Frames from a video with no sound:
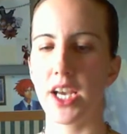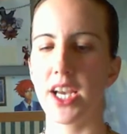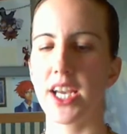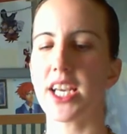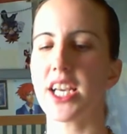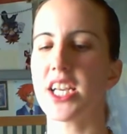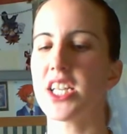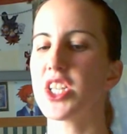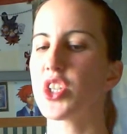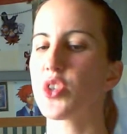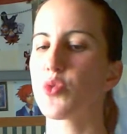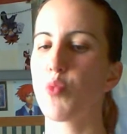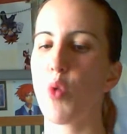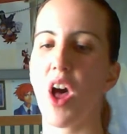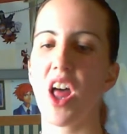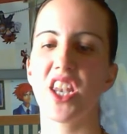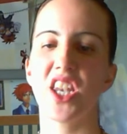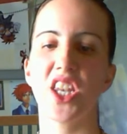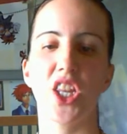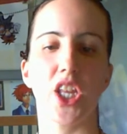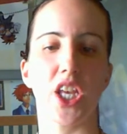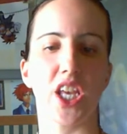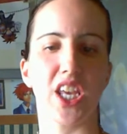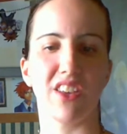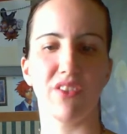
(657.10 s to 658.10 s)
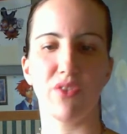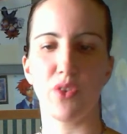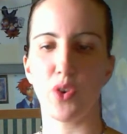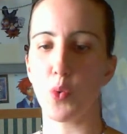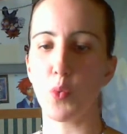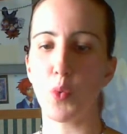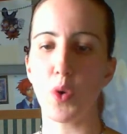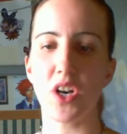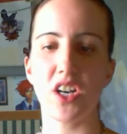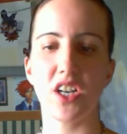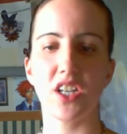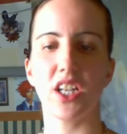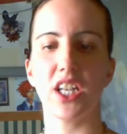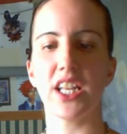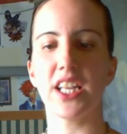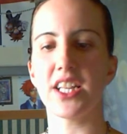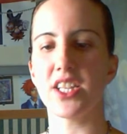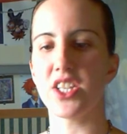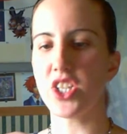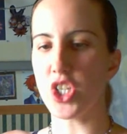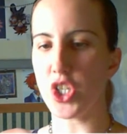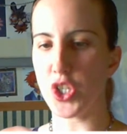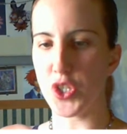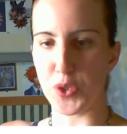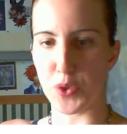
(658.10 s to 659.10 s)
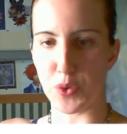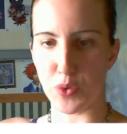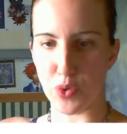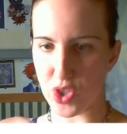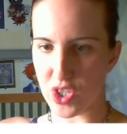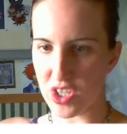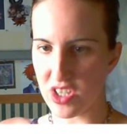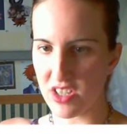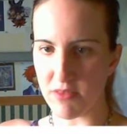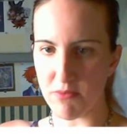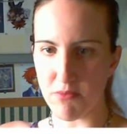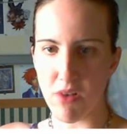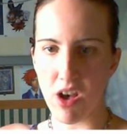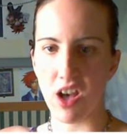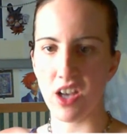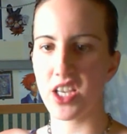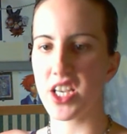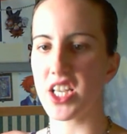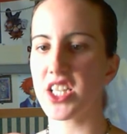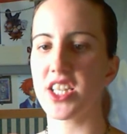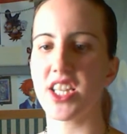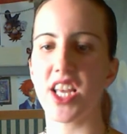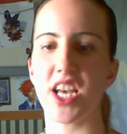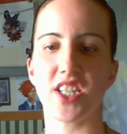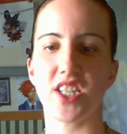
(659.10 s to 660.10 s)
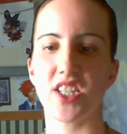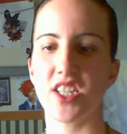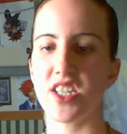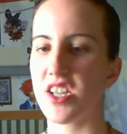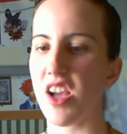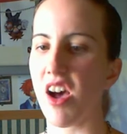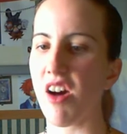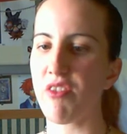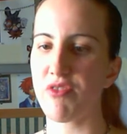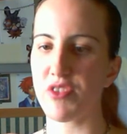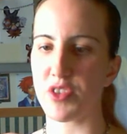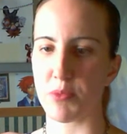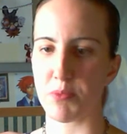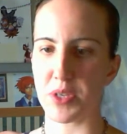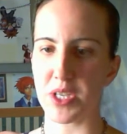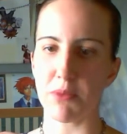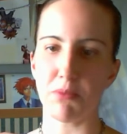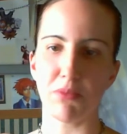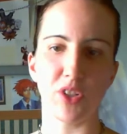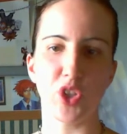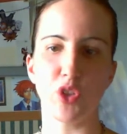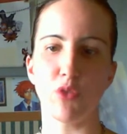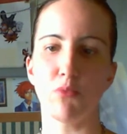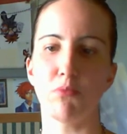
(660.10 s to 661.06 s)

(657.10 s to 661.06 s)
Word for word: It is one thing for a worldly institution to market their stuff to people who